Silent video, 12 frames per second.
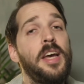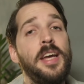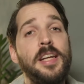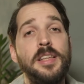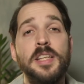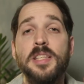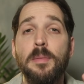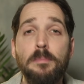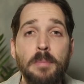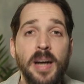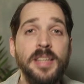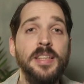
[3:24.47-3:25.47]
It is a
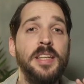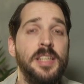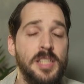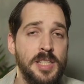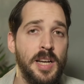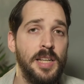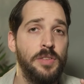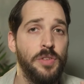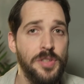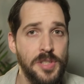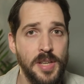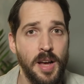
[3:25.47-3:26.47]
mighty
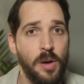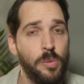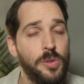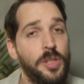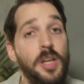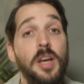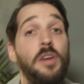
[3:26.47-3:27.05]
insightful sound,